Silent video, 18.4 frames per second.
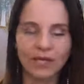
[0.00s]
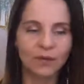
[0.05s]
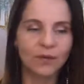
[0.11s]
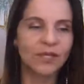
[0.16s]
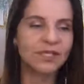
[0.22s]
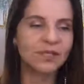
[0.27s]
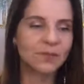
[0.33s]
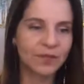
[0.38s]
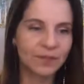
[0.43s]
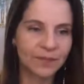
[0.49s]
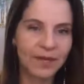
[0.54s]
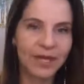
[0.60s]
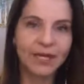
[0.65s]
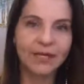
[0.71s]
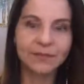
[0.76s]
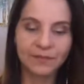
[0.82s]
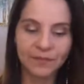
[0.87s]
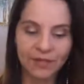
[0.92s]
I was
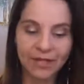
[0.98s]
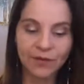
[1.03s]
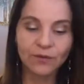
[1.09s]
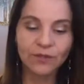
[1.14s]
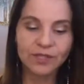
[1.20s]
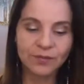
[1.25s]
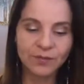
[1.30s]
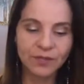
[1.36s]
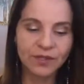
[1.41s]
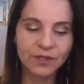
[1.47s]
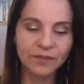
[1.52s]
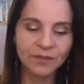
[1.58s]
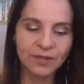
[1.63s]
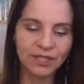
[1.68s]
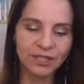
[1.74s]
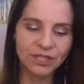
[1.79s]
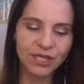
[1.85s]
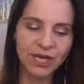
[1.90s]
preparing, that was pretty
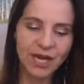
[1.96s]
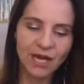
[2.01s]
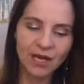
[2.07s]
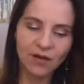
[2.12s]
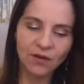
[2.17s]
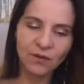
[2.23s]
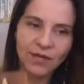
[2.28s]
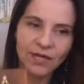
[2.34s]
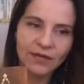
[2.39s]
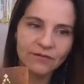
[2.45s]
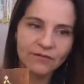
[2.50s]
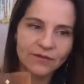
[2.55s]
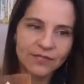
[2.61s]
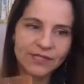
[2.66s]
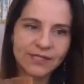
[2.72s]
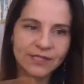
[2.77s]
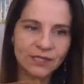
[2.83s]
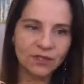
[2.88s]
much how
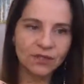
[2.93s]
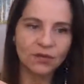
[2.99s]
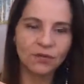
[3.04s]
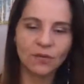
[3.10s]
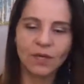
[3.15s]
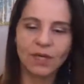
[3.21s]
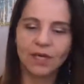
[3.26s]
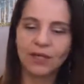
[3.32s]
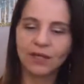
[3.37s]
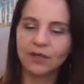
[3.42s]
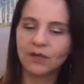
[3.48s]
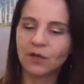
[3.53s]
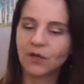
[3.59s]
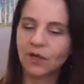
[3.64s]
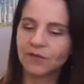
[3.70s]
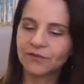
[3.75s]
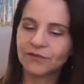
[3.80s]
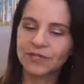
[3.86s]
every single one
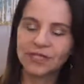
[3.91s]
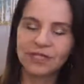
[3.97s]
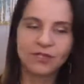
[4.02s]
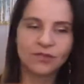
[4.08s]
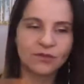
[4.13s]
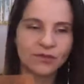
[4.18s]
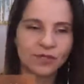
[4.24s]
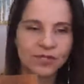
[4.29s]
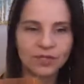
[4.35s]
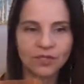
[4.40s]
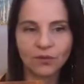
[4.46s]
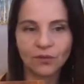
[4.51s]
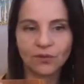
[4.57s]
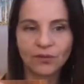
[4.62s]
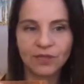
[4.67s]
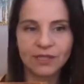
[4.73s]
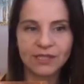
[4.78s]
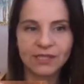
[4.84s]
of these crystal
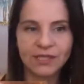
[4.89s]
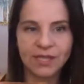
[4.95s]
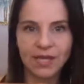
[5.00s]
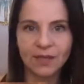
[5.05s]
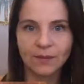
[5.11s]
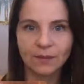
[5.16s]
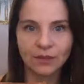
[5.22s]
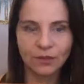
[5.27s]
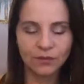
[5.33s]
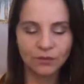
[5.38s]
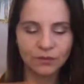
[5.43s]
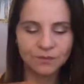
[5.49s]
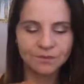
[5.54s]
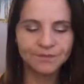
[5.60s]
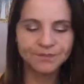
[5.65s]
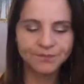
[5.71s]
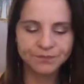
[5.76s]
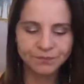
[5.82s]
grids came
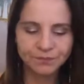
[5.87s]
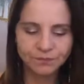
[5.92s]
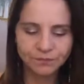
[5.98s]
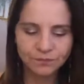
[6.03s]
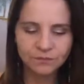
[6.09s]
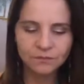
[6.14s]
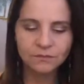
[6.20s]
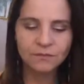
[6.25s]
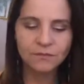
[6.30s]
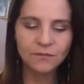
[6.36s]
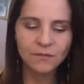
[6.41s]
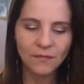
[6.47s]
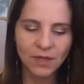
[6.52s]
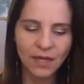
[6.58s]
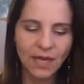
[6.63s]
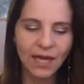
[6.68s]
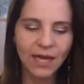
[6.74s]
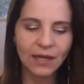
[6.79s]
through.
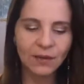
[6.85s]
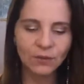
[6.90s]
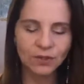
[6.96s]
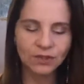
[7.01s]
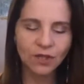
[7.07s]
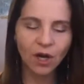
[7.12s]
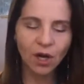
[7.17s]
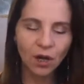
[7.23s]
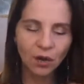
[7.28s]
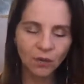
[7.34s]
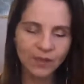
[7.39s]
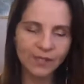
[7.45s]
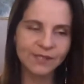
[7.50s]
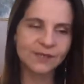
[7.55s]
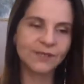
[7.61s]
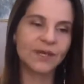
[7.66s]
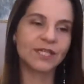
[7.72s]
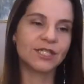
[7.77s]
I would
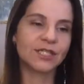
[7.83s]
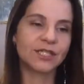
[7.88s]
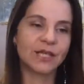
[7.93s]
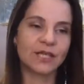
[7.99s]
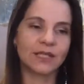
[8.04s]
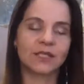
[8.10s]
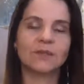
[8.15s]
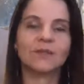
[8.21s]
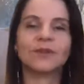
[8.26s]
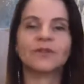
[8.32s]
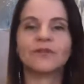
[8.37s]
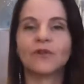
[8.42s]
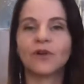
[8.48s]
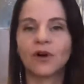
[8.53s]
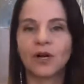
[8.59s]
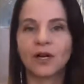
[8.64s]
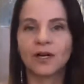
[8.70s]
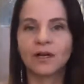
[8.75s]
always meditate
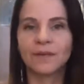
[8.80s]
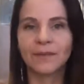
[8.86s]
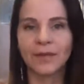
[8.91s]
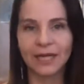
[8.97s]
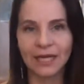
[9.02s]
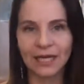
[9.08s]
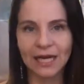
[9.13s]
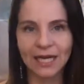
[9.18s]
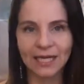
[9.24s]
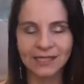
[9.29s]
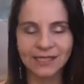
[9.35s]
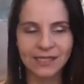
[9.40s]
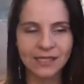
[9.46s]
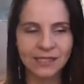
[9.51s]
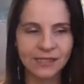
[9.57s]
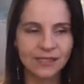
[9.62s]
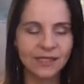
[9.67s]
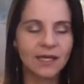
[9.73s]
before my
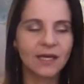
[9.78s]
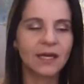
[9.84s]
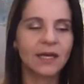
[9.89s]
classes.